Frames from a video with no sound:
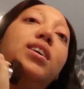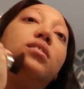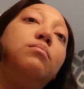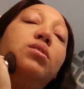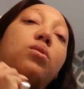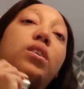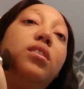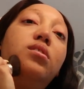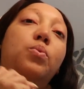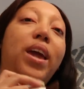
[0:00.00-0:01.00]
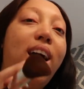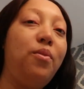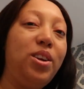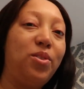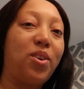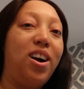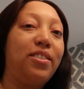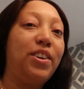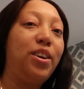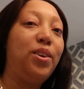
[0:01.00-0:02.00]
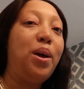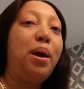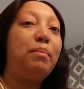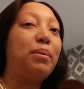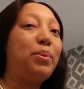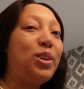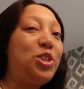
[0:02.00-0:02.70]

get some donuts. We have one in Rockville, but I'm pretty